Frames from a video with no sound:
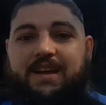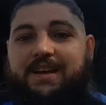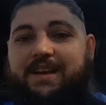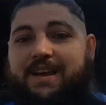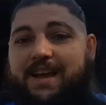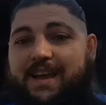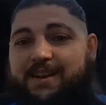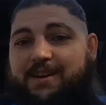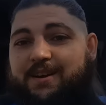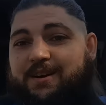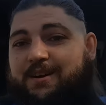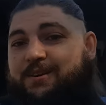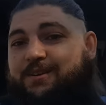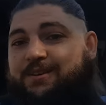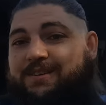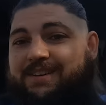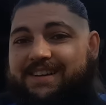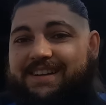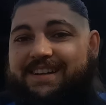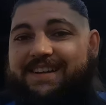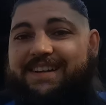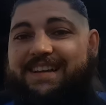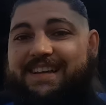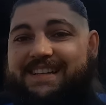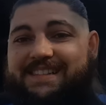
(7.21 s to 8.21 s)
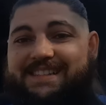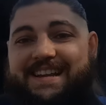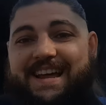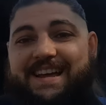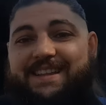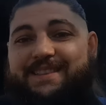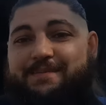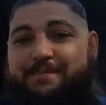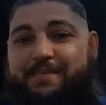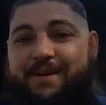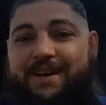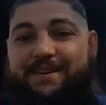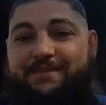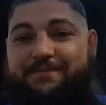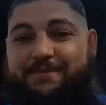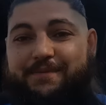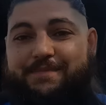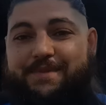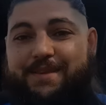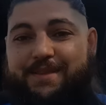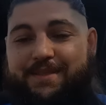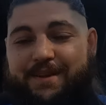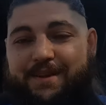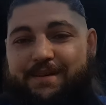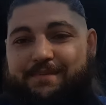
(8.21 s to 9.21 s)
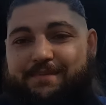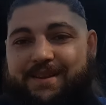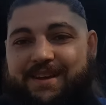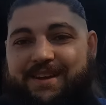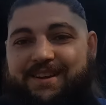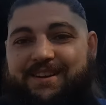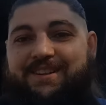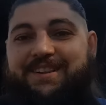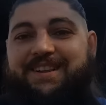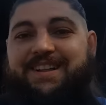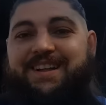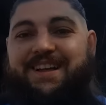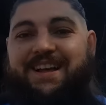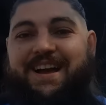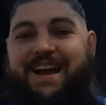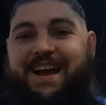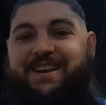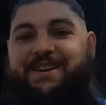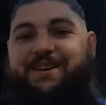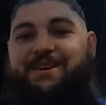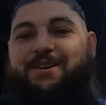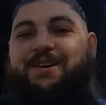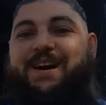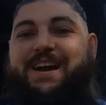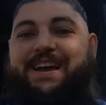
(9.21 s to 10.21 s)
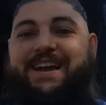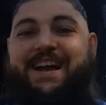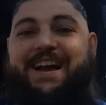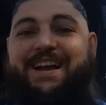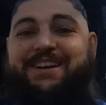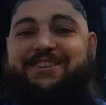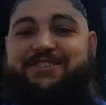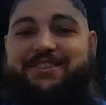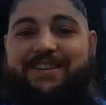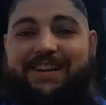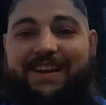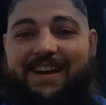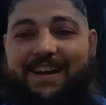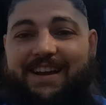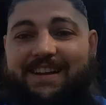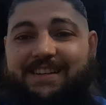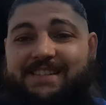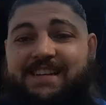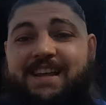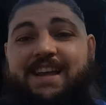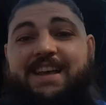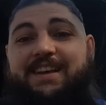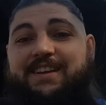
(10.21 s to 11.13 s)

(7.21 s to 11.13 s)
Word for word: And no, it's not the bike from the thumbnail. I know, I got you guys.